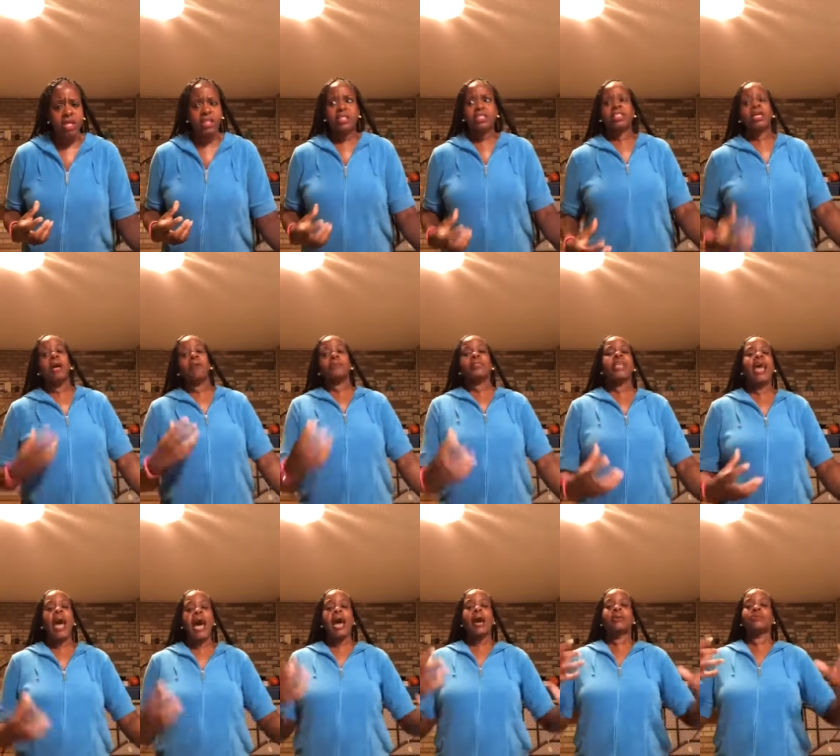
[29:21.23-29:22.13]

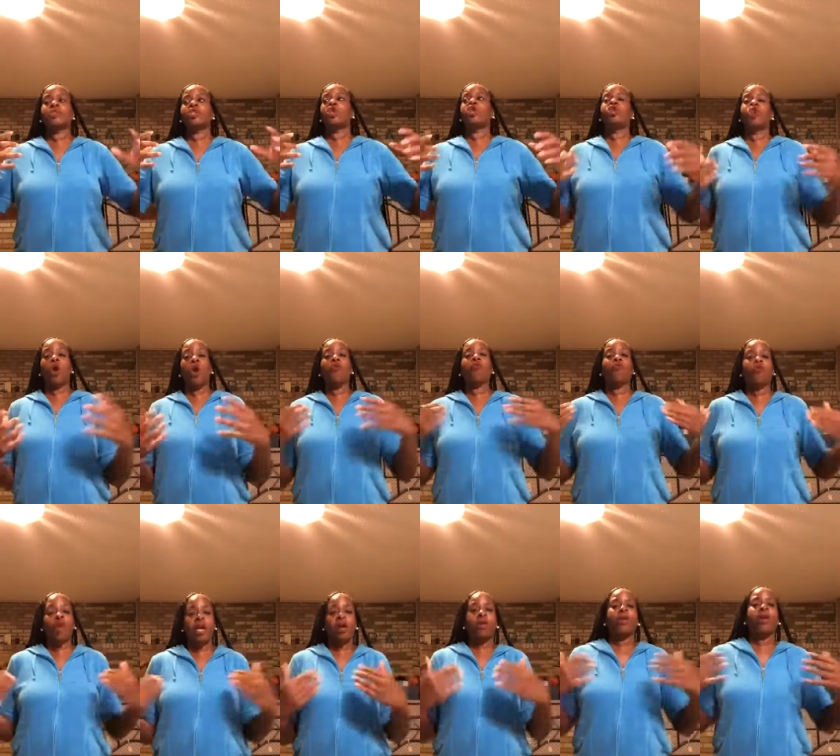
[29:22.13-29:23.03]
Sometimes your
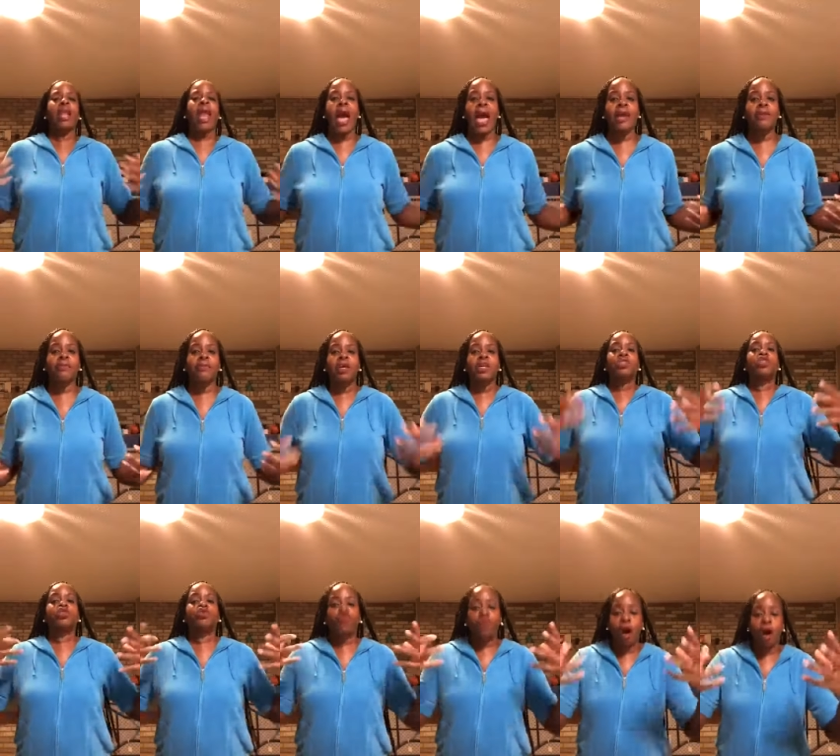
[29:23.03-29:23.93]
real life
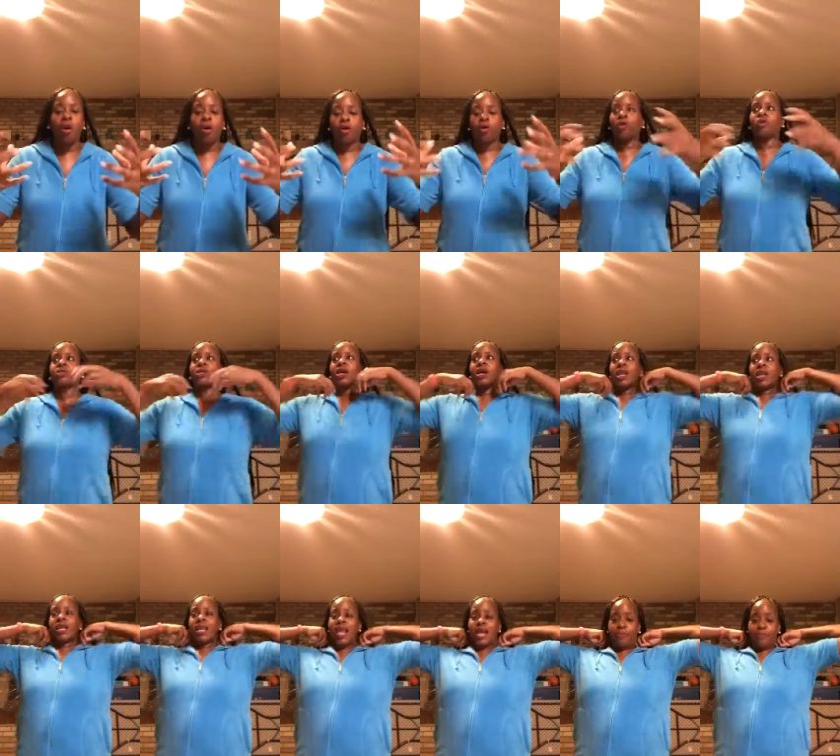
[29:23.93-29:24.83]
struggles
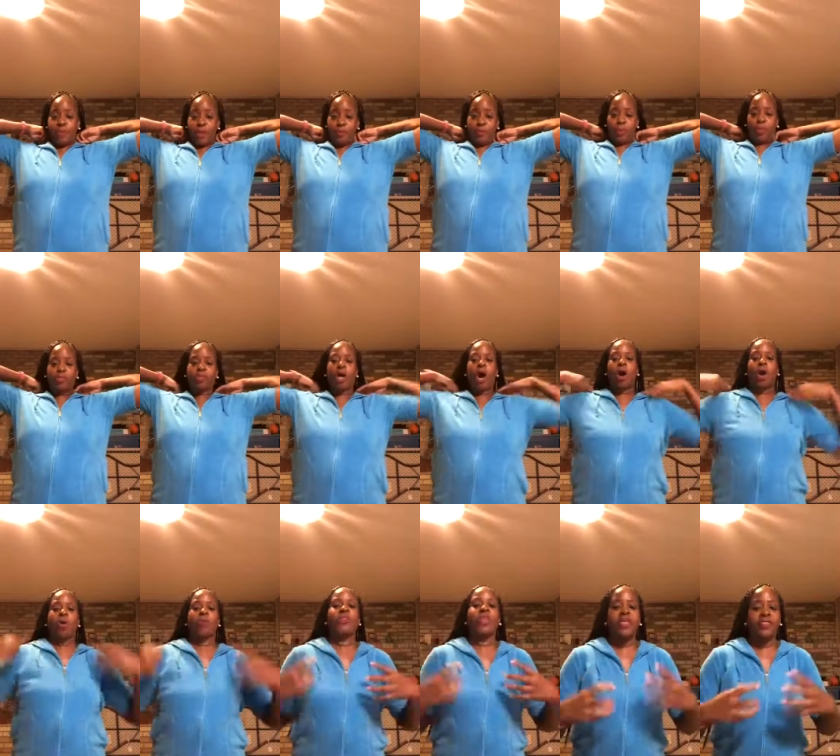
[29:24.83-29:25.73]
let people
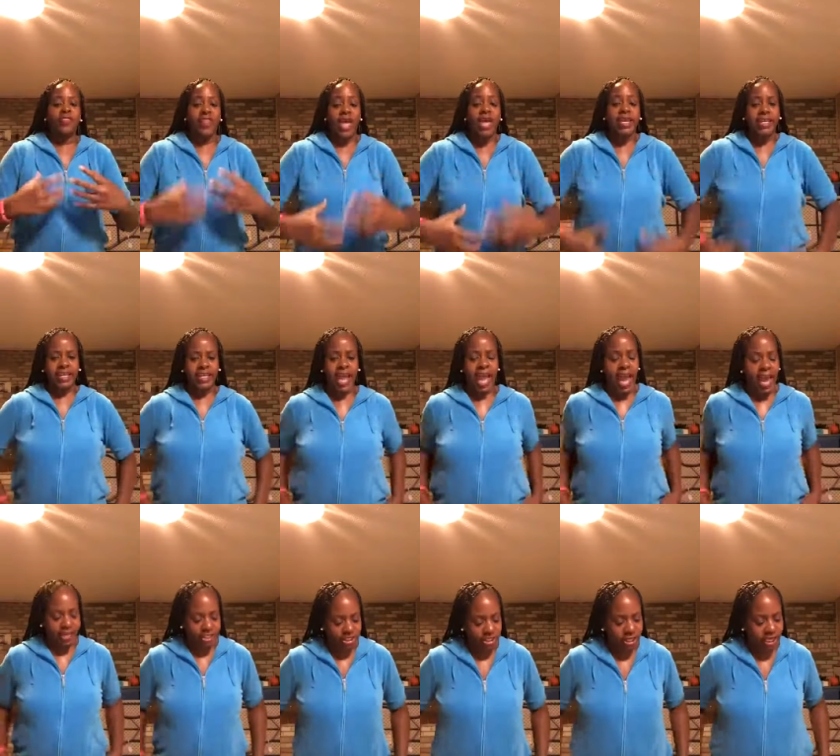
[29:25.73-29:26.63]
know that they can
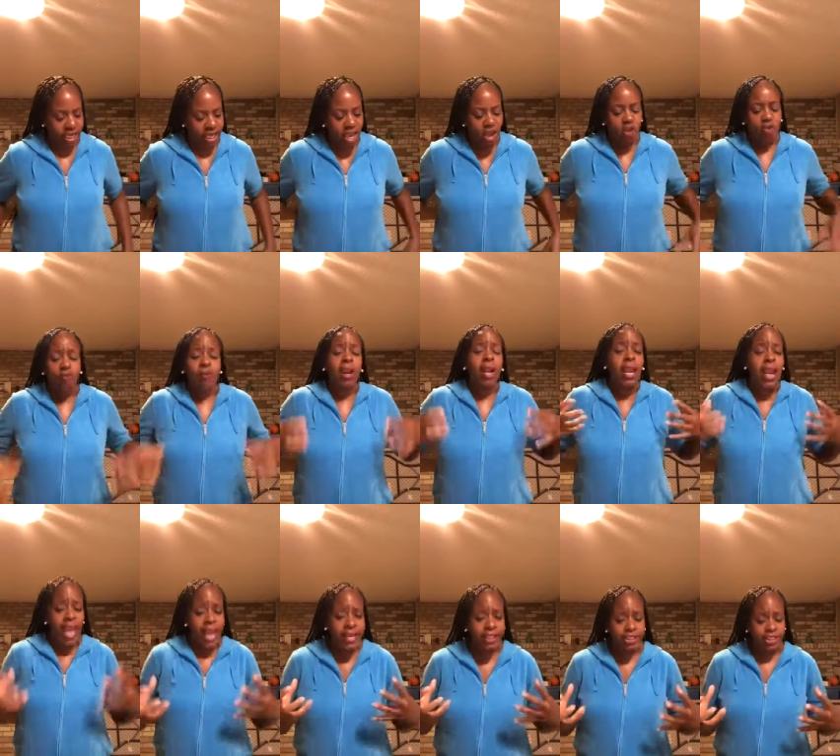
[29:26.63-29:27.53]
actually
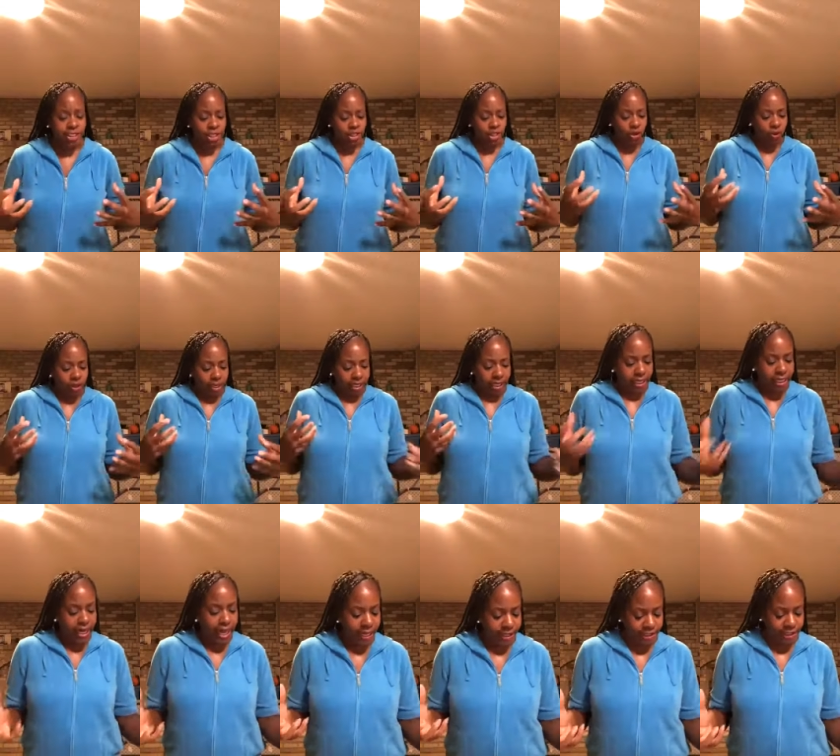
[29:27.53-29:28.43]
relate to you and
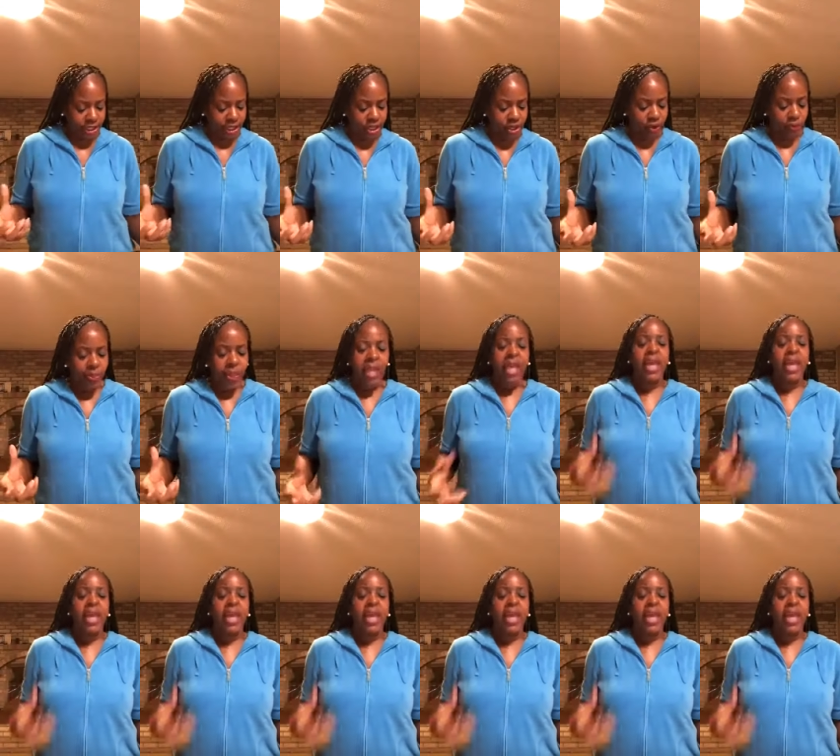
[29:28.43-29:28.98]
connect to you.